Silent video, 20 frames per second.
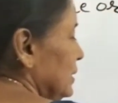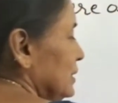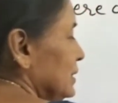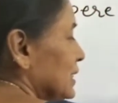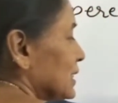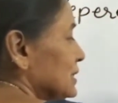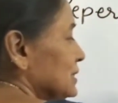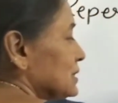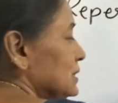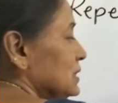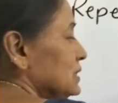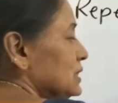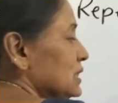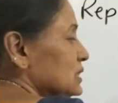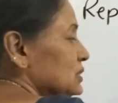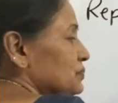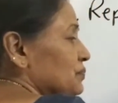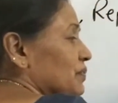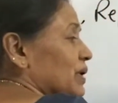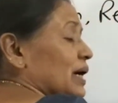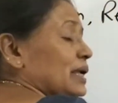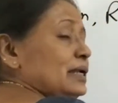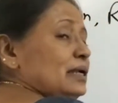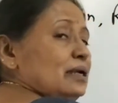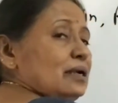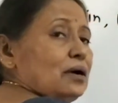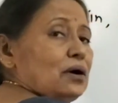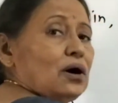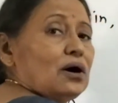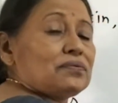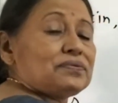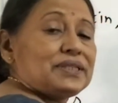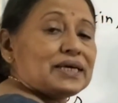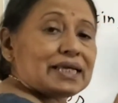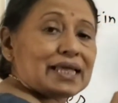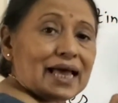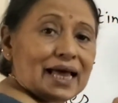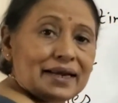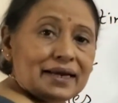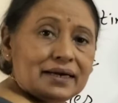Thus this is one of
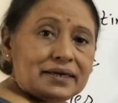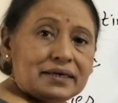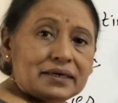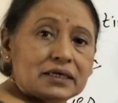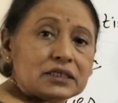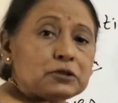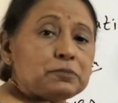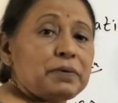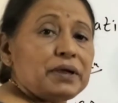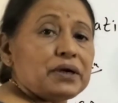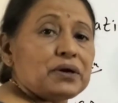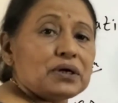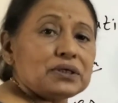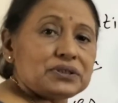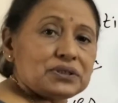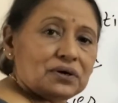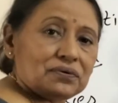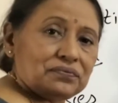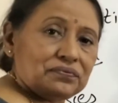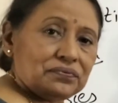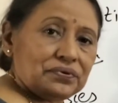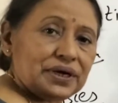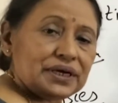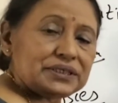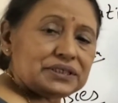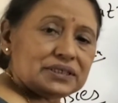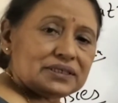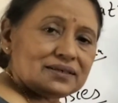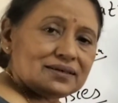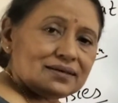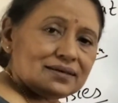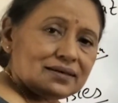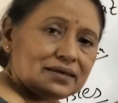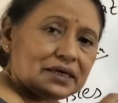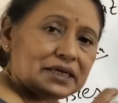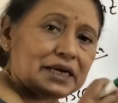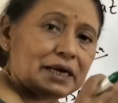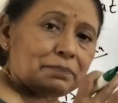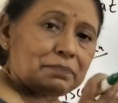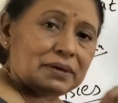the characters because of which
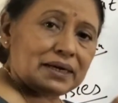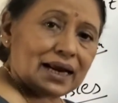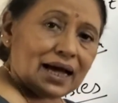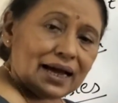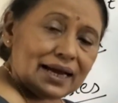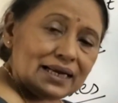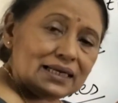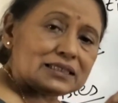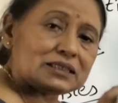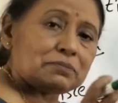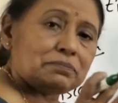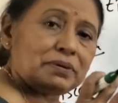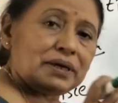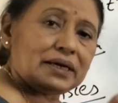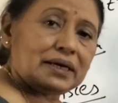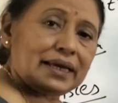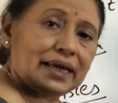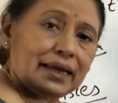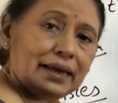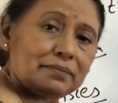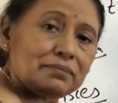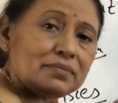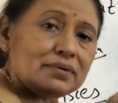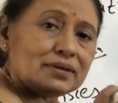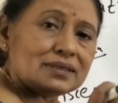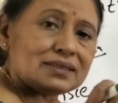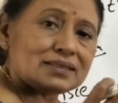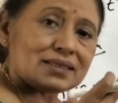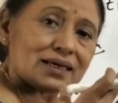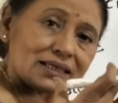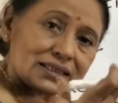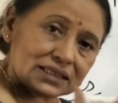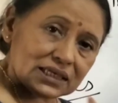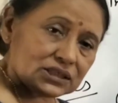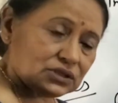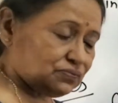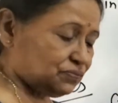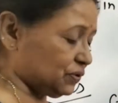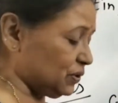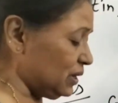reptiles became
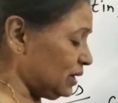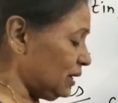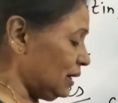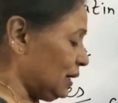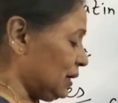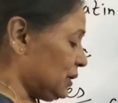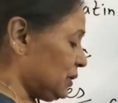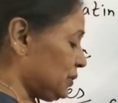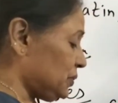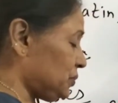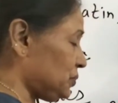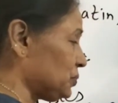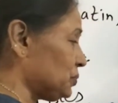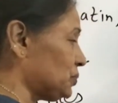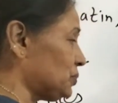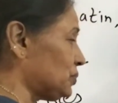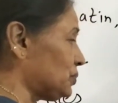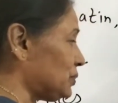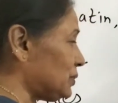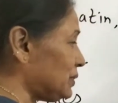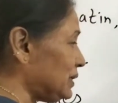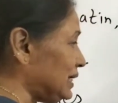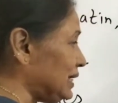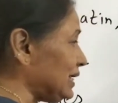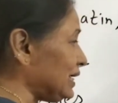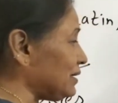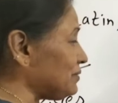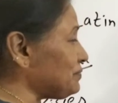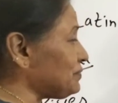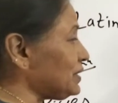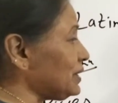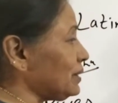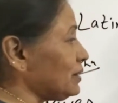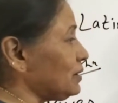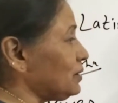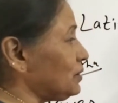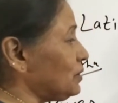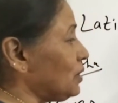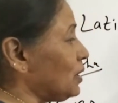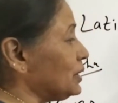successful to live
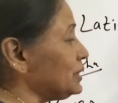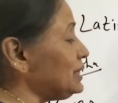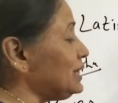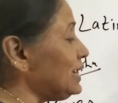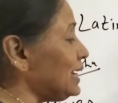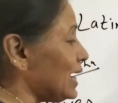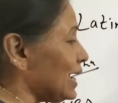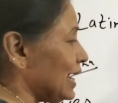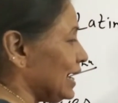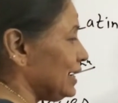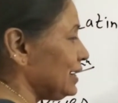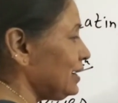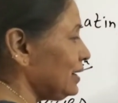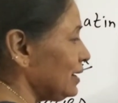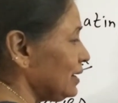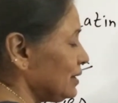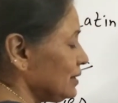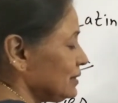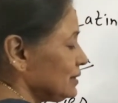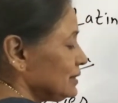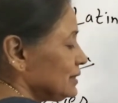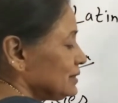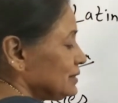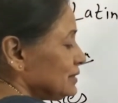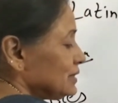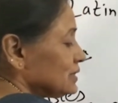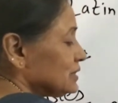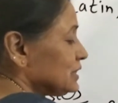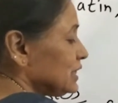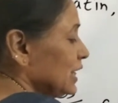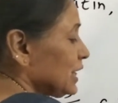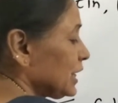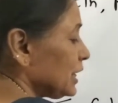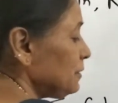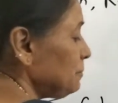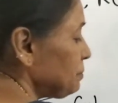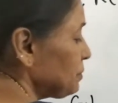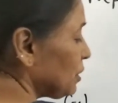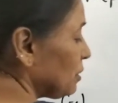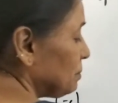on land. The
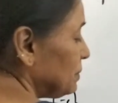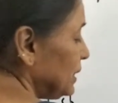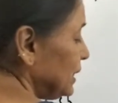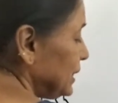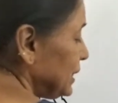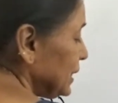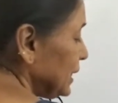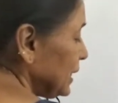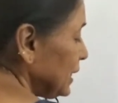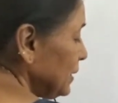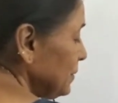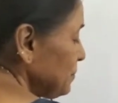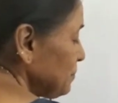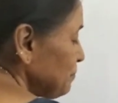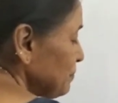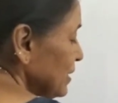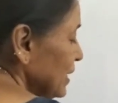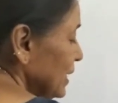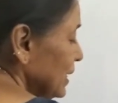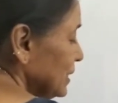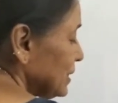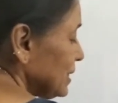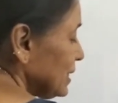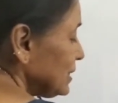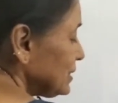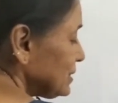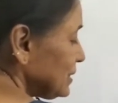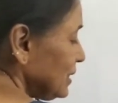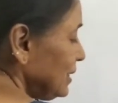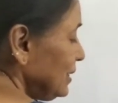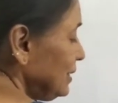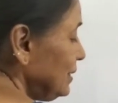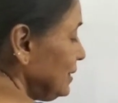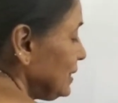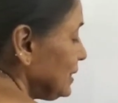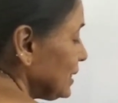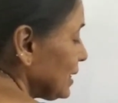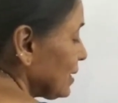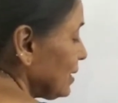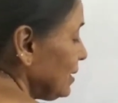second property, it is
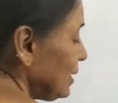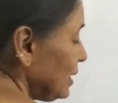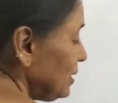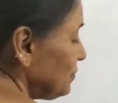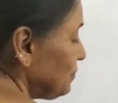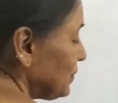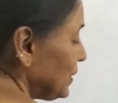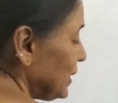internal